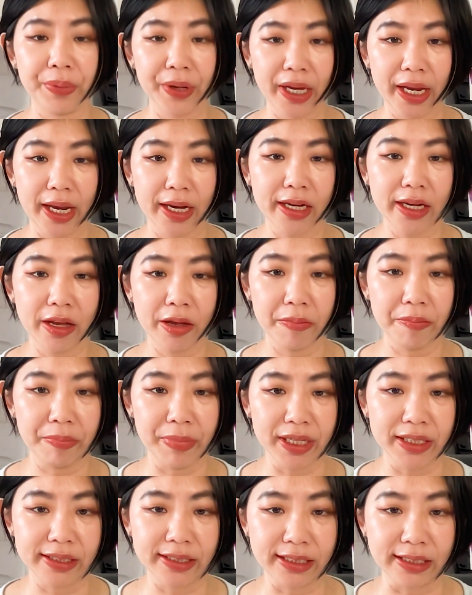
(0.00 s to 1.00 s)

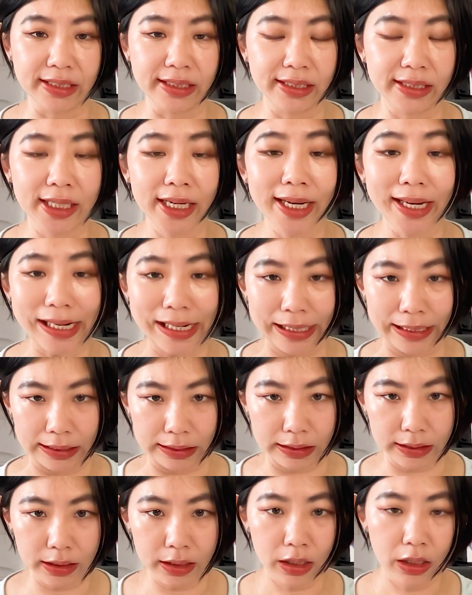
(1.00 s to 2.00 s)
pigmented ink.